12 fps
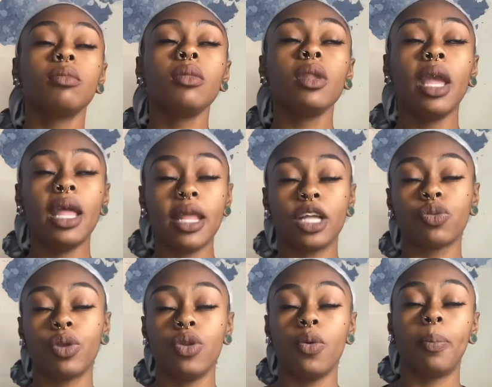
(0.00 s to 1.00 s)
And that's where
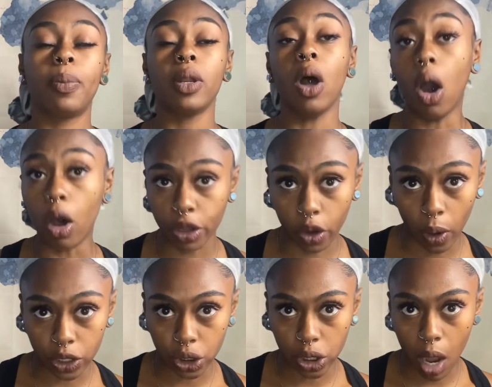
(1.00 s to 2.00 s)
you will put all your
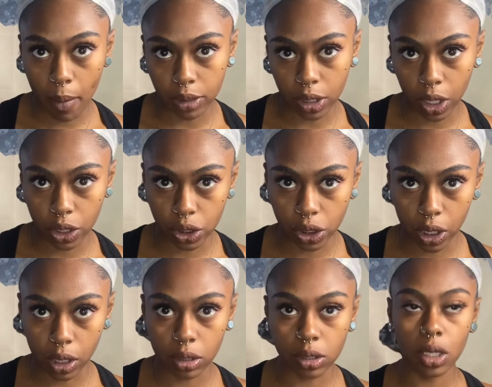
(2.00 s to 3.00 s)
questions, comments, and
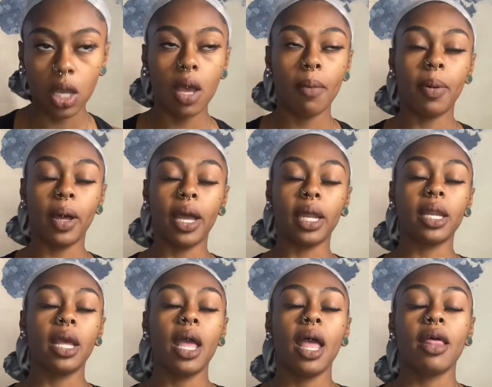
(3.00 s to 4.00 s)
concerns. But
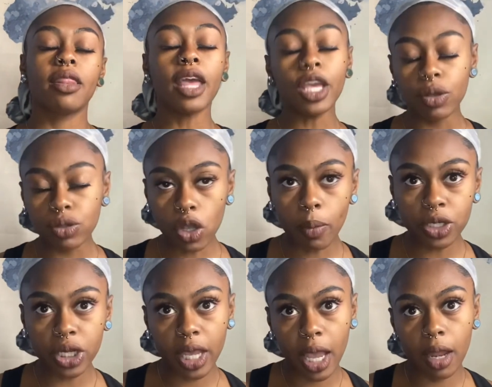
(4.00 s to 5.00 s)
thank you so much
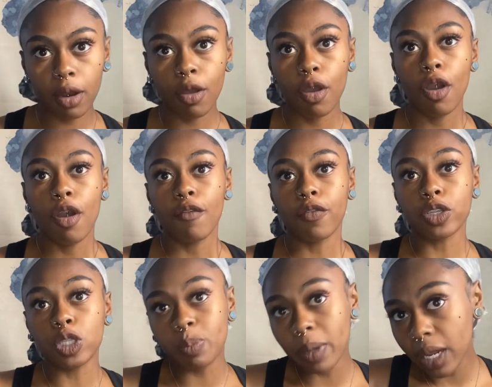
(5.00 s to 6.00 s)
again for
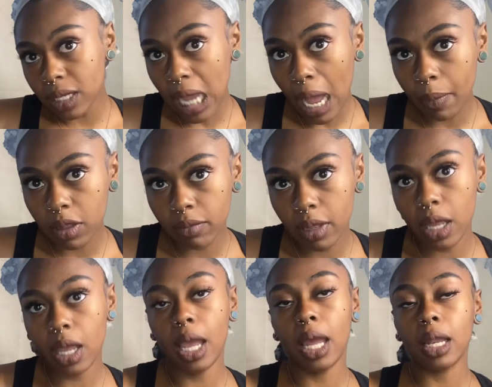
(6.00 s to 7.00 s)
spending time with
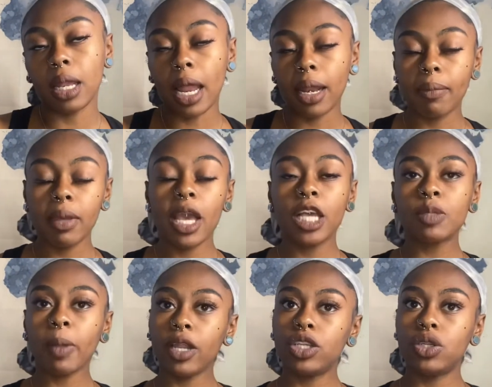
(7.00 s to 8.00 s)
me and letting me
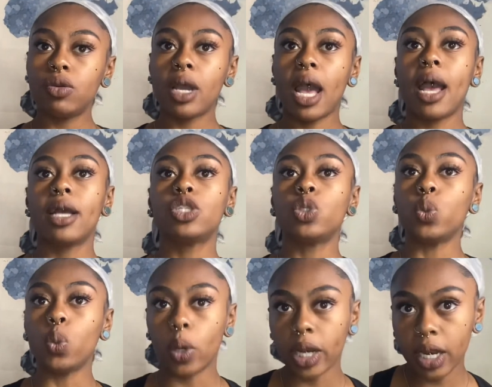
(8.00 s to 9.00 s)
explain to you guys
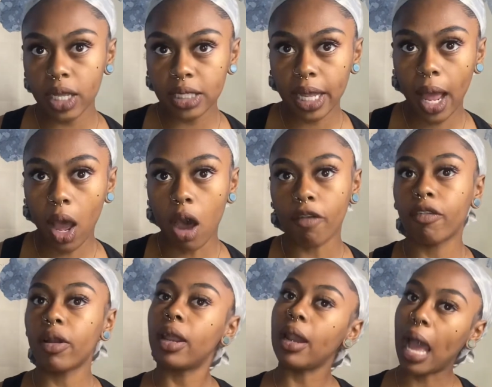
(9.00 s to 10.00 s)
what it is that I offer
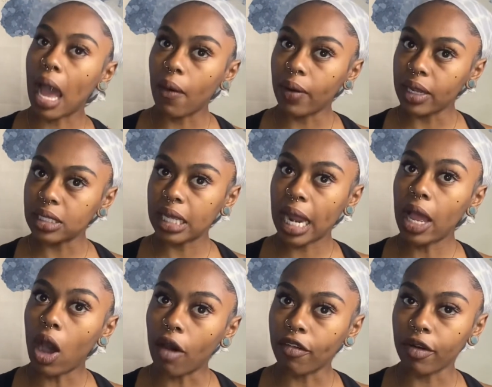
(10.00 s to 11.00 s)
and how it is that I
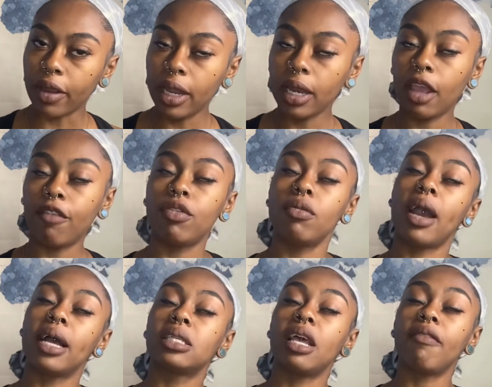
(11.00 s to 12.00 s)
offer it. If you
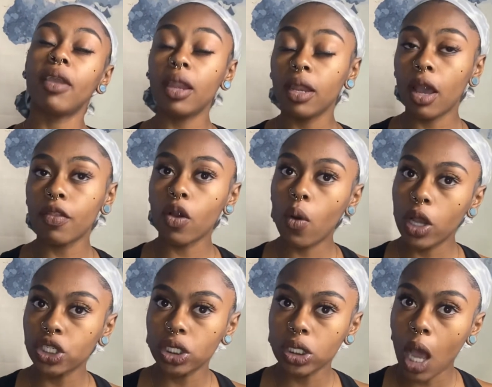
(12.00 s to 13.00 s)
guys have any other
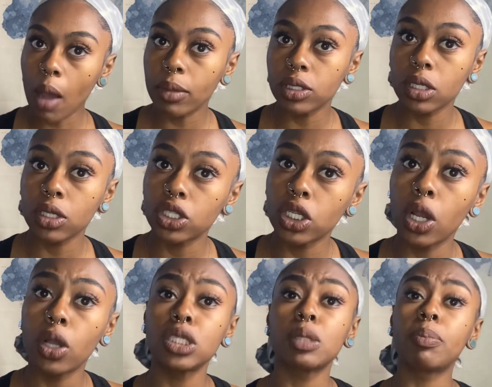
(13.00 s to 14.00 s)
questions, comments,
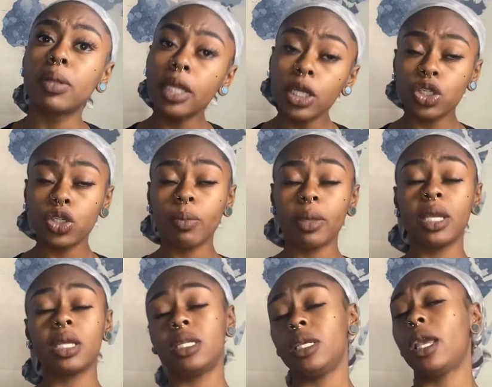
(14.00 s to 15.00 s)
concerns, please shoot me
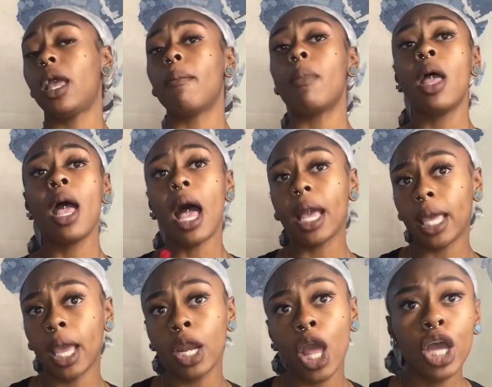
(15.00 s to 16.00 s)
a DM.
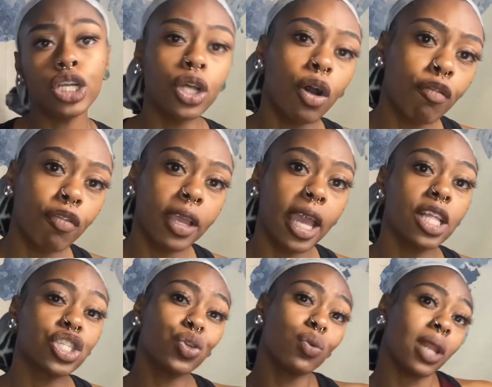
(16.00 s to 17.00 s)
Again, don't forget
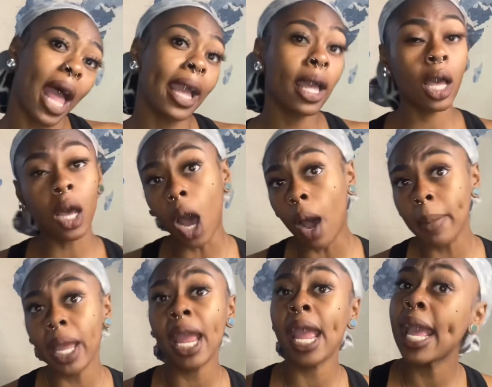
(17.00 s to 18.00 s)
to like,
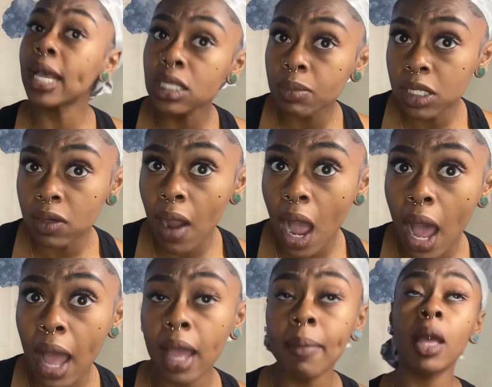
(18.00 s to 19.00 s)
comment, and
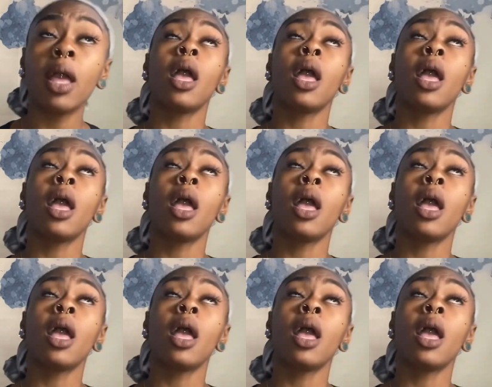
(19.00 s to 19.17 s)
subscribe.